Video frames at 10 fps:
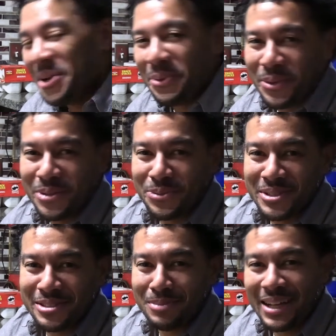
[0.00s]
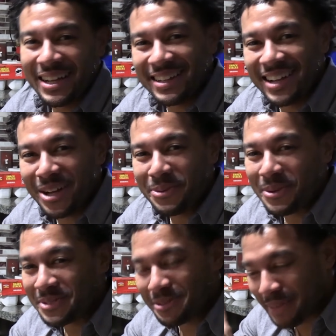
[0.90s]
One was a black guy,
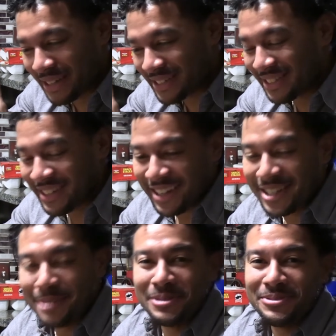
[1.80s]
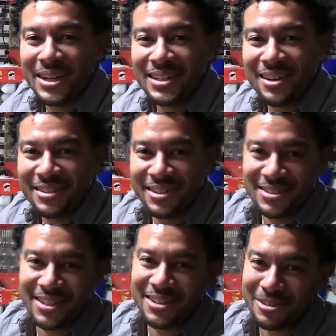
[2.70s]
one was a Mexican guy. Come to find out
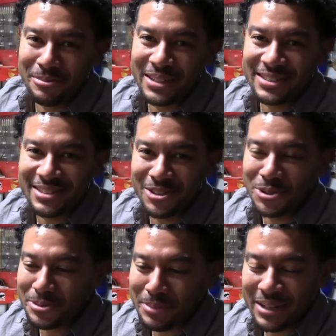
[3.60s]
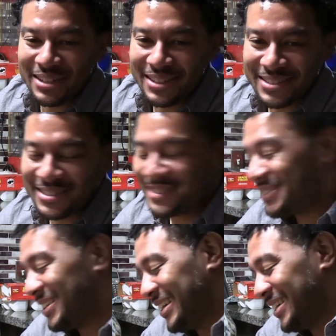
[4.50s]
years later, the Mexican dude was my cousin.
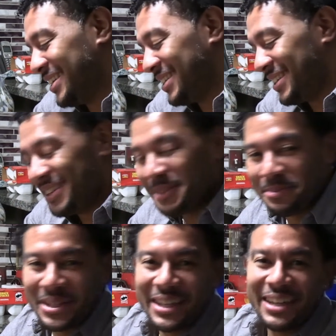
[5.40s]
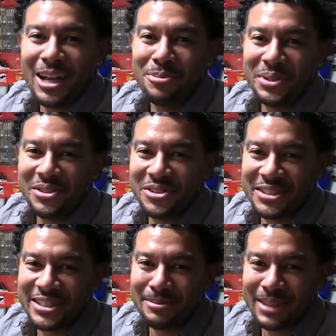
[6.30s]
But he got put on the
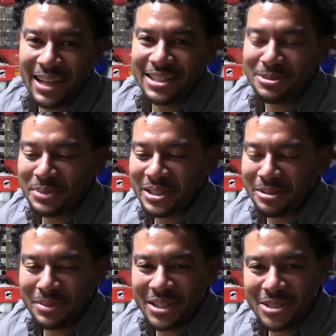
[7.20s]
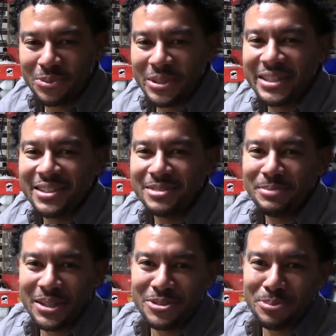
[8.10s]
team last minute because we needed
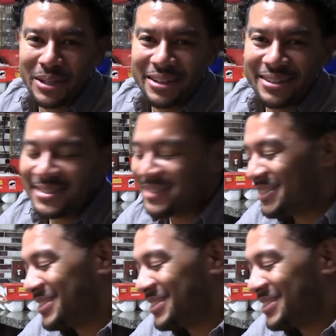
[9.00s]
some extra players.